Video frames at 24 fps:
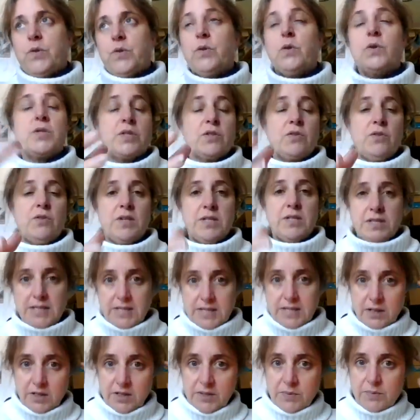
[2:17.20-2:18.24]
noughts and
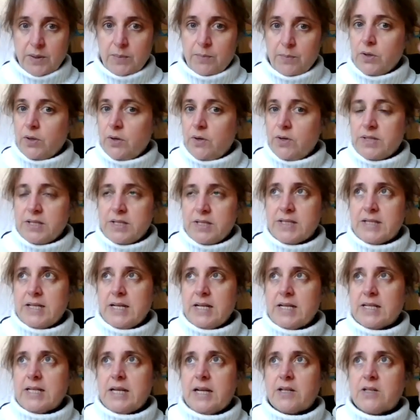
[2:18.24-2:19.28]
crosses. A lot of people know it as
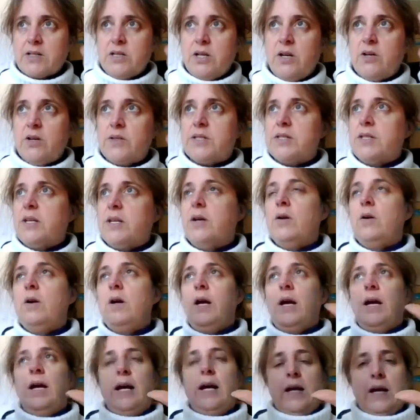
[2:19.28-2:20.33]
tic-tac-toe. So
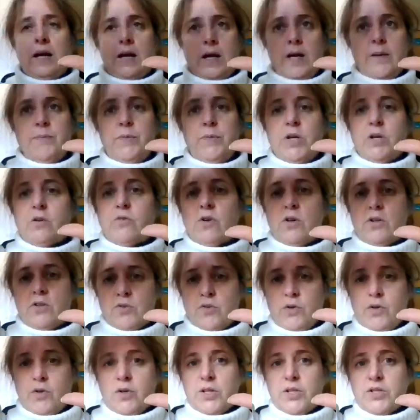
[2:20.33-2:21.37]
you
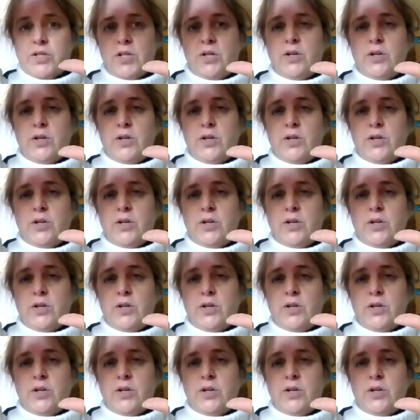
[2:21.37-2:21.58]
draw the